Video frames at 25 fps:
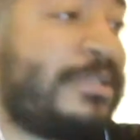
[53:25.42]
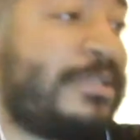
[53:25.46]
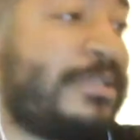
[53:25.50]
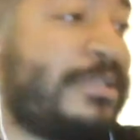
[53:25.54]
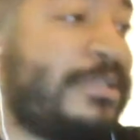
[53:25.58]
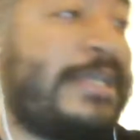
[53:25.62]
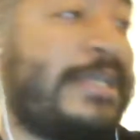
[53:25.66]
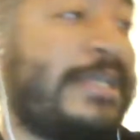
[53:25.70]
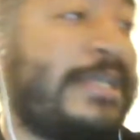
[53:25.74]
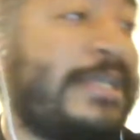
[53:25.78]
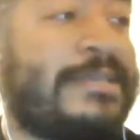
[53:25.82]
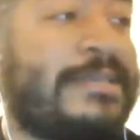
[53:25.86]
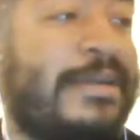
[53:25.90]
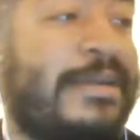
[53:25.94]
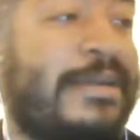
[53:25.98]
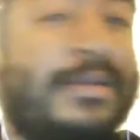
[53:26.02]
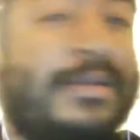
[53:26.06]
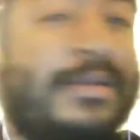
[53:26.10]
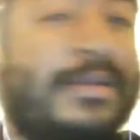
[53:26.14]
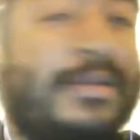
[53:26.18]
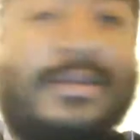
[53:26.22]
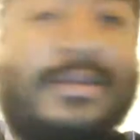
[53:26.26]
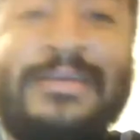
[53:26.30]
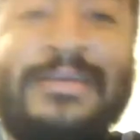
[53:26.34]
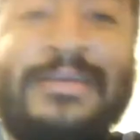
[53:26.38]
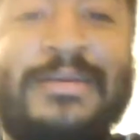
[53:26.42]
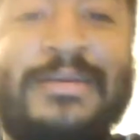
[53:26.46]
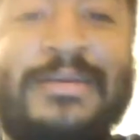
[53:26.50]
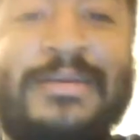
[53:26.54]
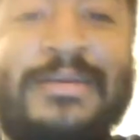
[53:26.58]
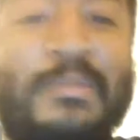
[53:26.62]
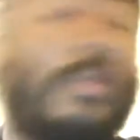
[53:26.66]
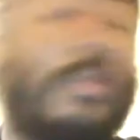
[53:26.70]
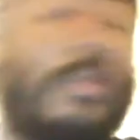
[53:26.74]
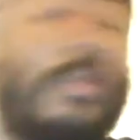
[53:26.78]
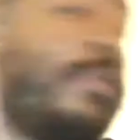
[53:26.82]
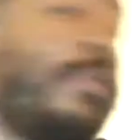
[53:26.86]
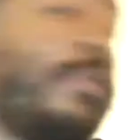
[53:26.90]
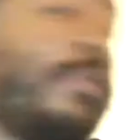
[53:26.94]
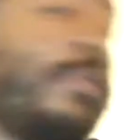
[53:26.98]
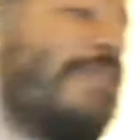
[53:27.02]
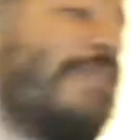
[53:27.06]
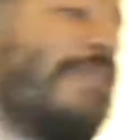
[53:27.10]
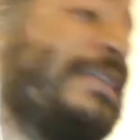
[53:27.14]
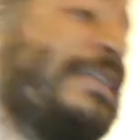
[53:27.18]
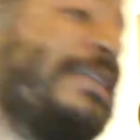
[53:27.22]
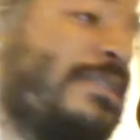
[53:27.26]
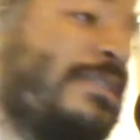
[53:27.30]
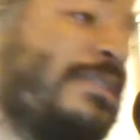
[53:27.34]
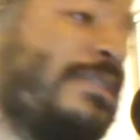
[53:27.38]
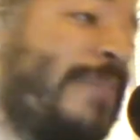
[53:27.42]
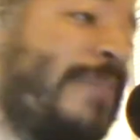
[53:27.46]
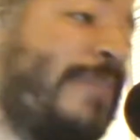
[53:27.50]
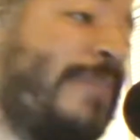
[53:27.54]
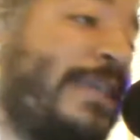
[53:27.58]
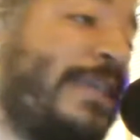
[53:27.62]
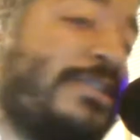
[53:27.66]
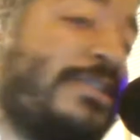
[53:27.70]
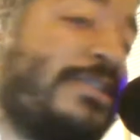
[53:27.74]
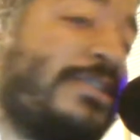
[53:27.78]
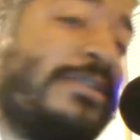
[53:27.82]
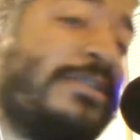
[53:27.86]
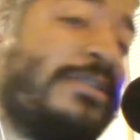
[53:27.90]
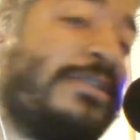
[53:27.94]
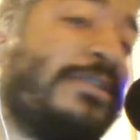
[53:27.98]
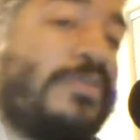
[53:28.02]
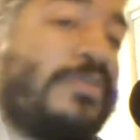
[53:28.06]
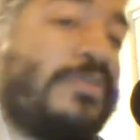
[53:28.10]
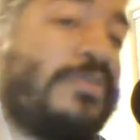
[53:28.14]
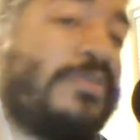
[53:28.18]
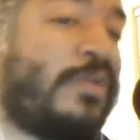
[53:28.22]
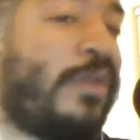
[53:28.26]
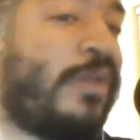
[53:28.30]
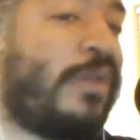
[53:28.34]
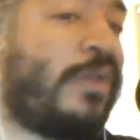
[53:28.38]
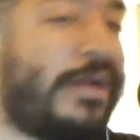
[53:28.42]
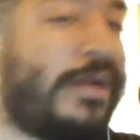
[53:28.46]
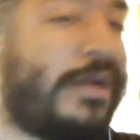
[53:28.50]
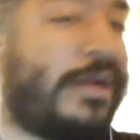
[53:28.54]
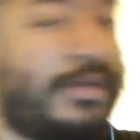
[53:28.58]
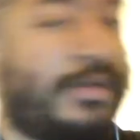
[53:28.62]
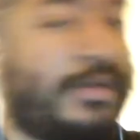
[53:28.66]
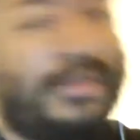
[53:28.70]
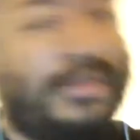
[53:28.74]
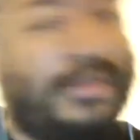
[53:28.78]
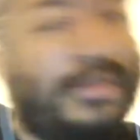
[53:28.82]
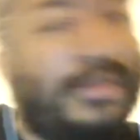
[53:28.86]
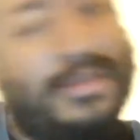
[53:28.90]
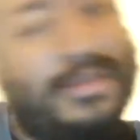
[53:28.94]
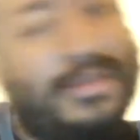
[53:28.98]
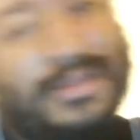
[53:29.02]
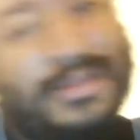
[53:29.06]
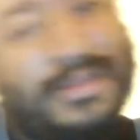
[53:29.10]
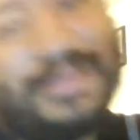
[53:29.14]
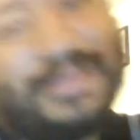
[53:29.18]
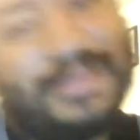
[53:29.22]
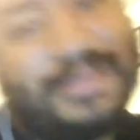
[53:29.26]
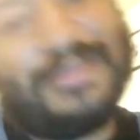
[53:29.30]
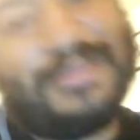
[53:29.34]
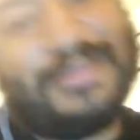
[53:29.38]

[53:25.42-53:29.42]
No purchase necessary, but participation is required.